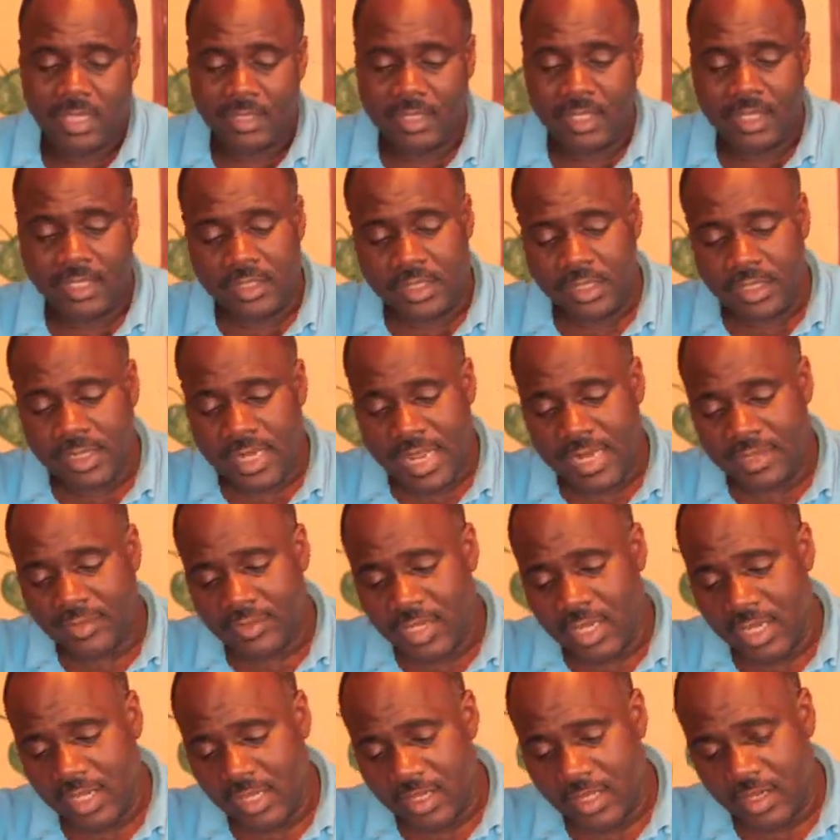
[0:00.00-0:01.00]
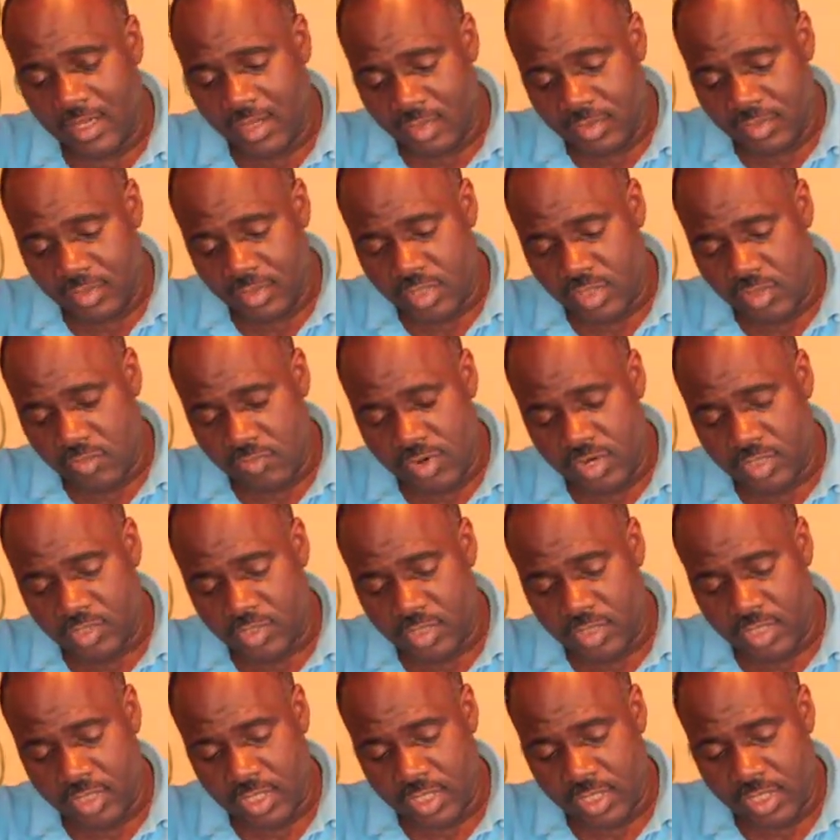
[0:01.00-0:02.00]
They did not take in
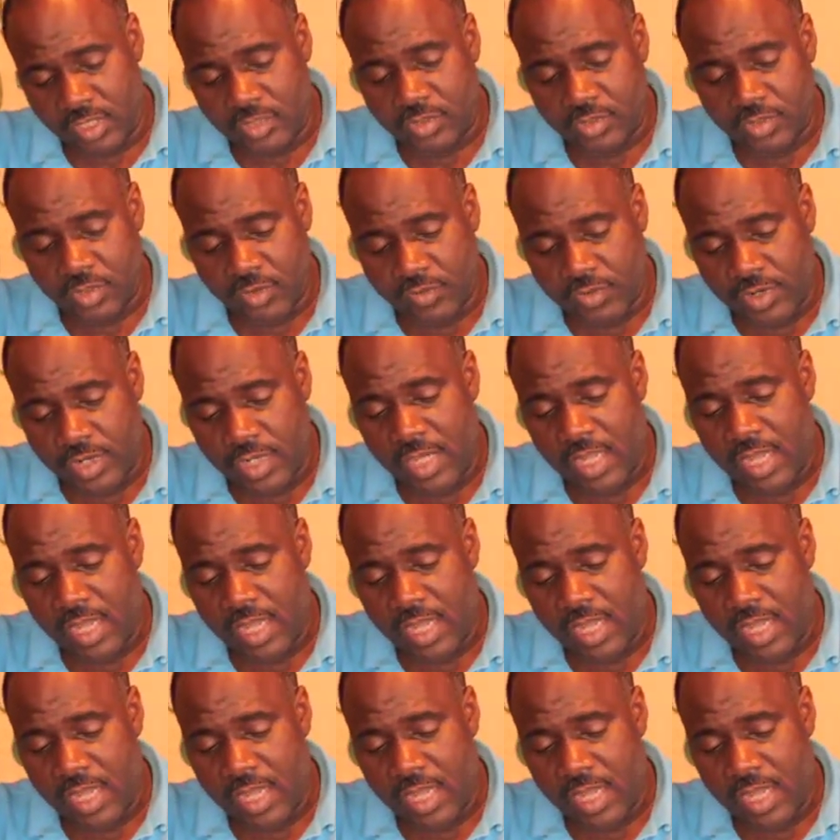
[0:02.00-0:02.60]
consideration the history,